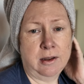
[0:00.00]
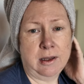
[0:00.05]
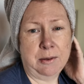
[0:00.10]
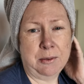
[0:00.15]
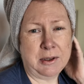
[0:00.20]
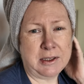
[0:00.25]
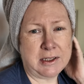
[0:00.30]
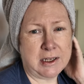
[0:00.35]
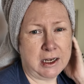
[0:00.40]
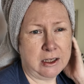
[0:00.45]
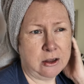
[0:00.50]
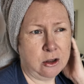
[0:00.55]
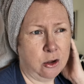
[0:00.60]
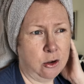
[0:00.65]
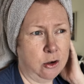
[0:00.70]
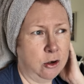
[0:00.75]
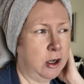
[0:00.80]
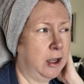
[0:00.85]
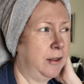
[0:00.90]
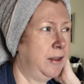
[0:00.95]
That won't take
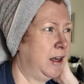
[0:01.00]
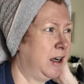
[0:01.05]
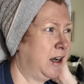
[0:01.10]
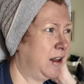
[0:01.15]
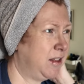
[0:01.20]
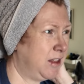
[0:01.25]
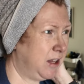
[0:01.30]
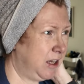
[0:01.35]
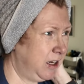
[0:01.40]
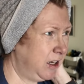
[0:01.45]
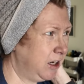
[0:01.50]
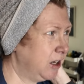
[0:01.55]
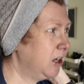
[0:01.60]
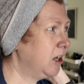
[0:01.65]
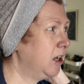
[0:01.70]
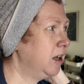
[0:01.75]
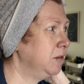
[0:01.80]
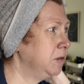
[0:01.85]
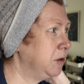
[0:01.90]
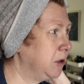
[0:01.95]
long, and then I think
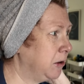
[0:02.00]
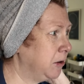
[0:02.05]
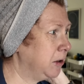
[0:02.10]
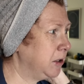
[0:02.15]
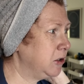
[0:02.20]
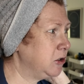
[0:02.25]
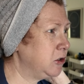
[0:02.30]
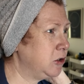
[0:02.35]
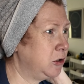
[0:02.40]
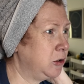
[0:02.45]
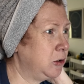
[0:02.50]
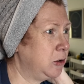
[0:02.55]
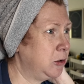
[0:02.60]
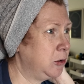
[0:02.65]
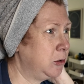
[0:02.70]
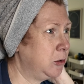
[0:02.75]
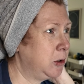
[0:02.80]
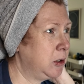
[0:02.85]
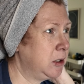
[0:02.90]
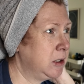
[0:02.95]
I'm going
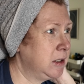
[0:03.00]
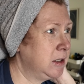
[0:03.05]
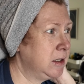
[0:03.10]
to